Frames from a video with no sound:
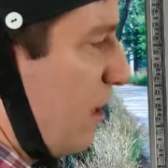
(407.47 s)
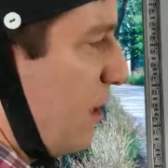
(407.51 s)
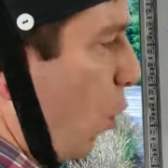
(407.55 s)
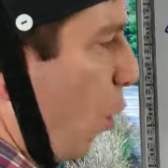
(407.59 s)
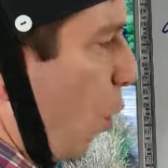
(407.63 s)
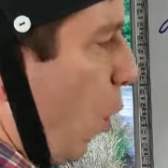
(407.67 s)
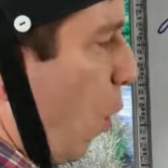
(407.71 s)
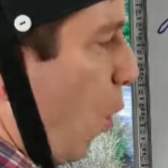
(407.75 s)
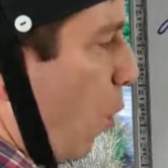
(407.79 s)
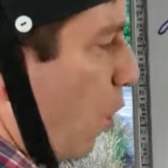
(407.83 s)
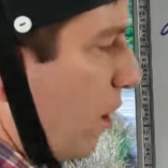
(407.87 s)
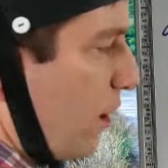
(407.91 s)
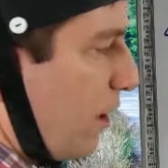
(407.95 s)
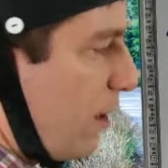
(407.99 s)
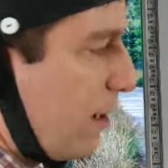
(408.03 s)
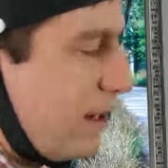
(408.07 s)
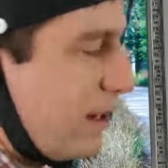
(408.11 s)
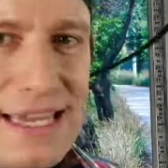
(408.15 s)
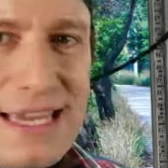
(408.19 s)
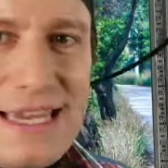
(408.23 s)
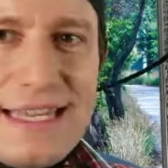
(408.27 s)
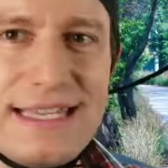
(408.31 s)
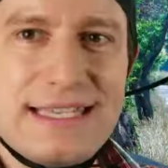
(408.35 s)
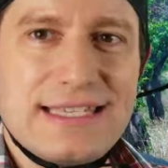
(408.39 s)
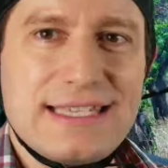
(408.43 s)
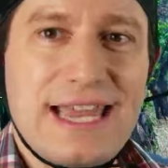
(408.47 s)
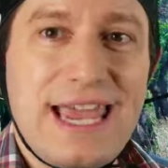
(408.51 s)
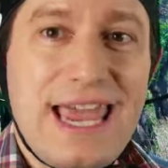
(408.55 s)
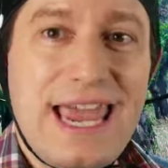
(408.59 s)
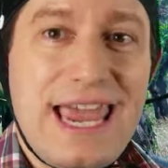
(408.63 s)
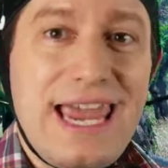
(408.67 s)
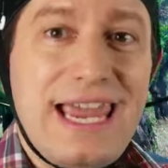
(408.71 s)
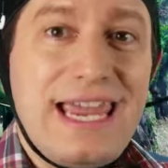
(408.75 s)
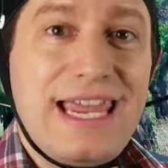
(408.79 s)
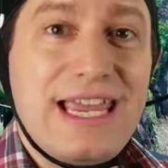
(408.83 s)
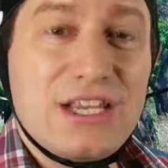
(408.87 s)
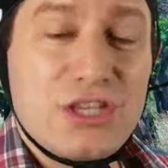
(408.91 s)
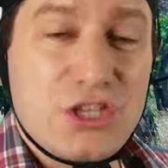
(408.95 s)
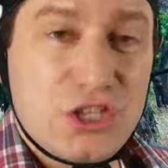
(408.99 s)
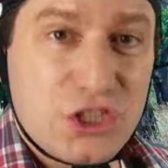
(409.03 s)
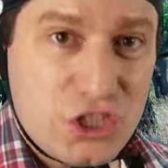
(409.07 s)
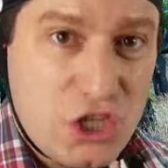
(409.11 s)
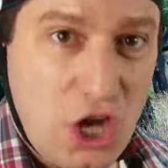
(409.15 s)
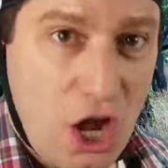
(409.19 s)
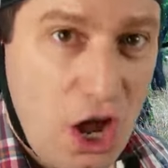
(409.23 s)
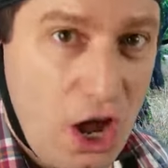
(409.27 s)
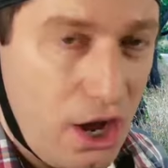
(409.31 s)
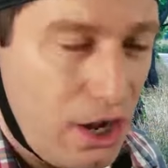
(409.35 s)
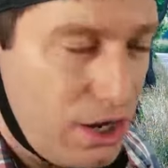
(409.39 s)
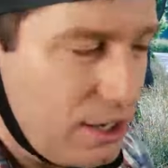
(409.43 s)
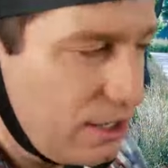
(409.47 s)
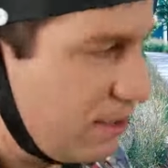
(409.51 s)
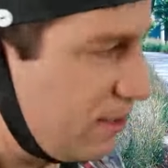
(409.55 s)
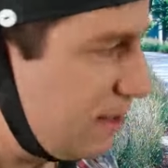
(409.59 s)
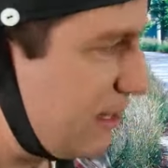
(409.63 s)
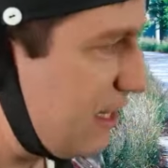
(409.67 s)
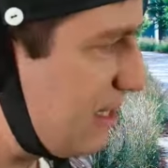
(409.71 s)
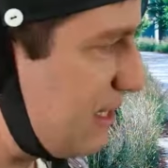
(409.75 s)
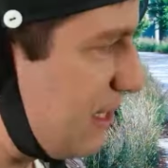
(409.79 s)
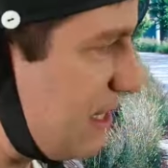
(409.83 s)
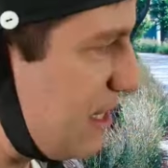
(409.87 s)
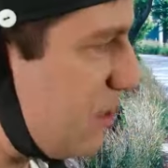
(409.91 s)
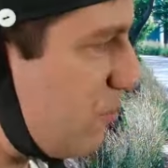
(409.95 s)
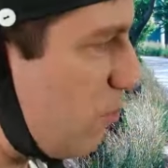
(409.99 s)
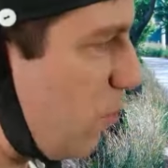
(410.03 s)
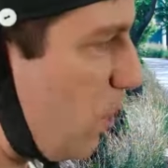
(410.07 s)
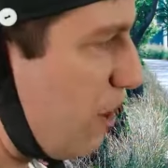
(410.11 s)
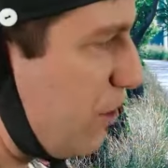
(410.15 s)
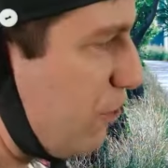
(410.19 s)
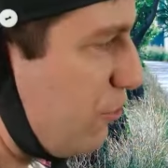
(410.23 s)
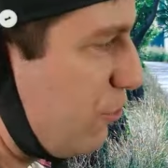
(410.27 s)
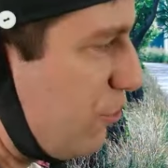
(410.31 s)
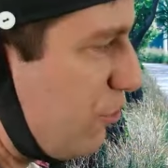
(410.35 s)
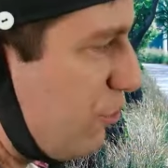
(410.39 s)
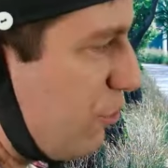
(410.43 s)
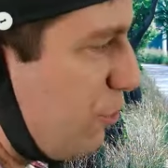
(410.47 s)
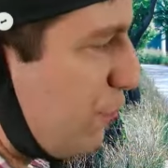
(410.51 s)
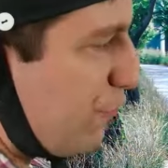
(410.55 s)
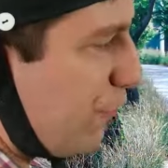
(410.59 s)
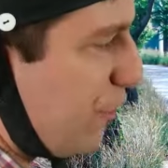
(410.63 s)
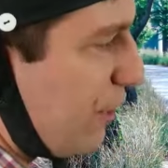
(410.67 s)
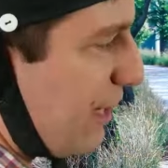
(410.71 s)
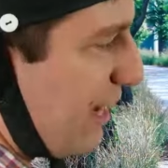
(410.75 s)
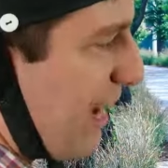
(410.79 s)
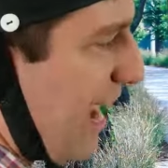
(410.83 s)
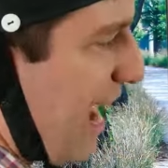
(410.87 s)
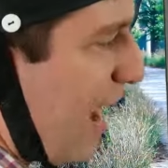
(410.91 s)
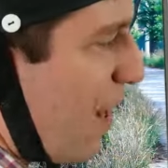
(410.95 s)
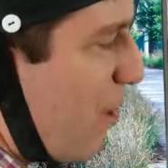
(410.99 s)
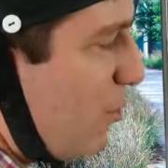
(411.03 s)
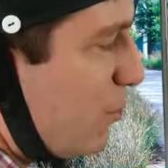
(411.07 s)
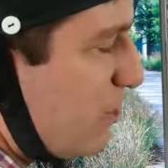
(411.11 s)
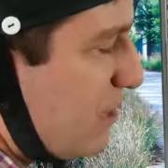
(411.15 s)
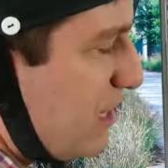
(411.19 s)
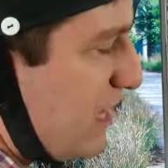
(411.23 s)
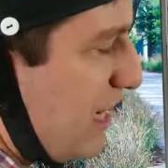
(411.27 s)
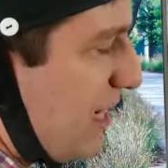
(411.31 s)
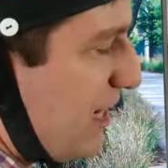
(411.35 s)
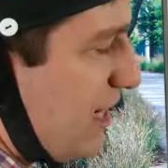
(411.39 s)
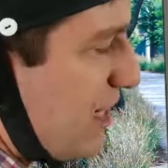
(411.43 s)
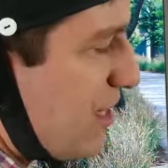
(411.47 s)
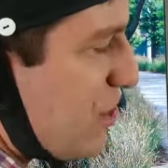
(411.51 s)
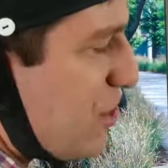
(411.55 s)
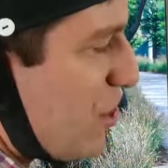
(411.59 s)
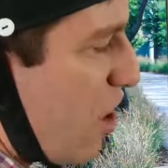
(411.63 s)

Ko is a song. This is what you use for counting